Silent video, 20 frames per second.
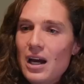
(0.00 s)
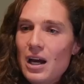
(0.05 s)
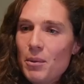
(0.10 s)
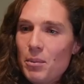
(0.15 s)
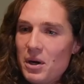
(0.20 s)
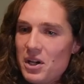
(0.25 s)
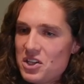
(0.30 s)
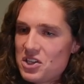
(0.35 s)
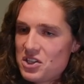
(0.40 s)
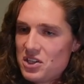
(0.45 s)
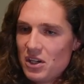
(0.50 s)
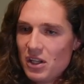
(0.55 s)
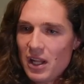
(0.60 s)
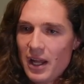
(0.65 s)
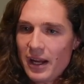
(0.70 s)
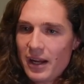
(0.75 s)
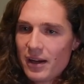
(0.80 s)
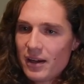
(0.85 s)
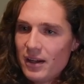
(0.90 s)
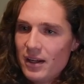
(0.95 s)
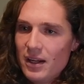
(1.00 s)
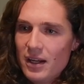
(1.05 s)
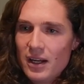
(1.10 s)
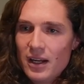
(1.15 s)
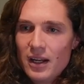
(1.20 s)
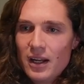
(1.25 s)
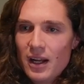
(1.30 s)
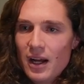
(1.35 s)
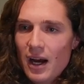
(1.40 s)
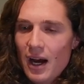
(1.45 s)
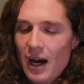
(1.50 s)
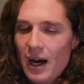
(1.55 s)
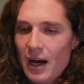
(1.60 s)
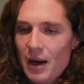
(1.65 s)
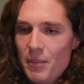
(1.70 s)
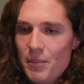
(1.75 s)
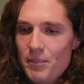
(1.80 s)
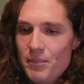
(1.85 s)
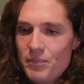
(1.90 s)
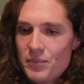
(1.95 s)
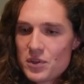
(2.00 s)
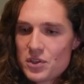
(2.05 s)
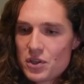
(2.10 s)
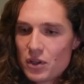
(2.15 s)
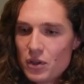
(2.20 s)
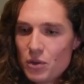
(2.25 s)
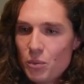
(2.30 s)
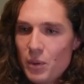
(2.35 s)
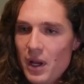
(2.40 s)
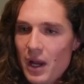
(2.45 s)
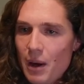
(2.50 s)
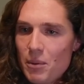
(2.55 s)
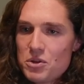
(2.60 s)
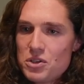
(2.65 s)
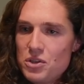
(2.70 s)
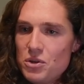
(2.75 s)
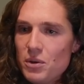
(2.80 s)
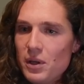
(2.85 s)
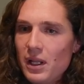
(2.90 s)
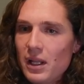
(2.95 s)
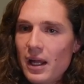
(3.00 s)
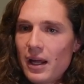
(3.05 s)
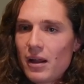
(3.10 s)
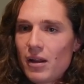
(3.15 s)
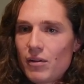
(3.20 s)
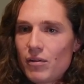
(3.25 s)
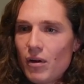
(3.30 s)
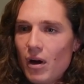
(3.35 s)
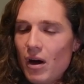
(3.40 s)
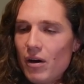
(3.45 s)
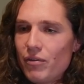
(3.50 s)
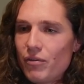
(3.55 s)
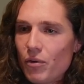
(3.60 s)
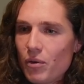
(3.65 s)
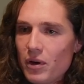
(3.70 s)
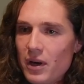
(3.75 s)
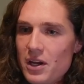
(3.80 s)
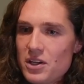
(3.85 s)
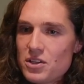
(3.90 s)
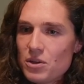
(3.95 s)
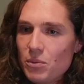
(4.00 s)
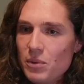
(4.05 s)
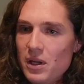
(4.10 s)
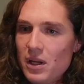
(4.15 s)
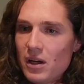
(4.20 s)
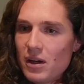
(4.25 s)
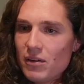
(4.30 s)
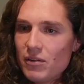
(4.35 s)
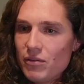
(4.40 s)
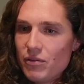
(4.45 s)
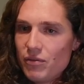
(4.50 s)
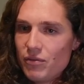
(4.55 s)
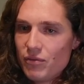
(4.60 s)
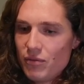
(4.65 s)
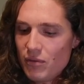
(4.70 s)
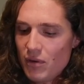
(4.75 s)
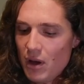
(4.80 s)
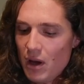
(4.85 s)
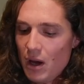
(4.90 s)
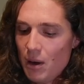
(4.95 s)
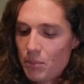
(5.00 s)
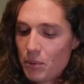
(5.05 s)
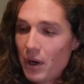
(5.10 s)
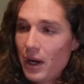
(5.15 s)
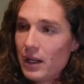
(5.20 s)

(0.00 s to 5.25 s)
But it's still, like, um, certain week, I was doing, like, uh, four days a week of upper